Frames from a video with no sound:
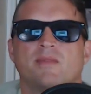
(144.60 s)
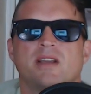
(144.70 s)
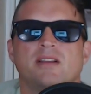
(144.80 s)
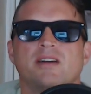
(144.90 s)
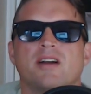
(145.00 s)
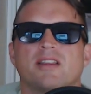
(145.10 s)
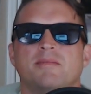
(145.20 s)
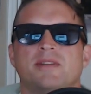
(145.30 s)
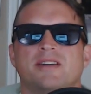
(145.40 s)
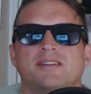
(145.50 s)
Look at all them
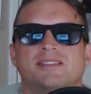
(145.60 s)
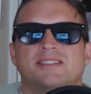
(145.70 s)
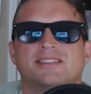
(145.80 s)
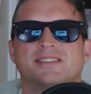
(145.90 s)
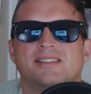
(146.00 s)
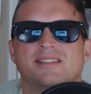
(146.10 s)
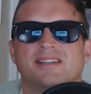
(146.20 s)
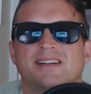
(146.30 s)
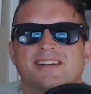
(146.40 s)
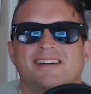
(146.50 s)
dudes.
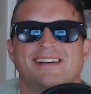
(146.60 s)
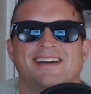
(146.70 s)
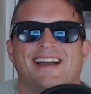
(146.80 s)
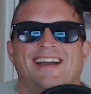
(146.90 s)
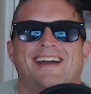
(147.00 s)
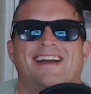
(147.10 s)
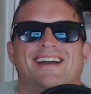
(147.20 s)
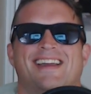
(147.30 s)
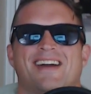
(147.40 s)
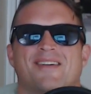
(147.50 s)
I
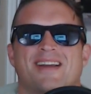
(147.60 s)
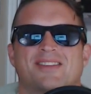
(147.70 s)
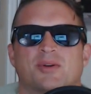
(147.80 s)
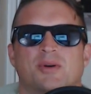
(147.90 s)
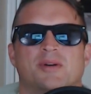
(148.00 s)
got right through them.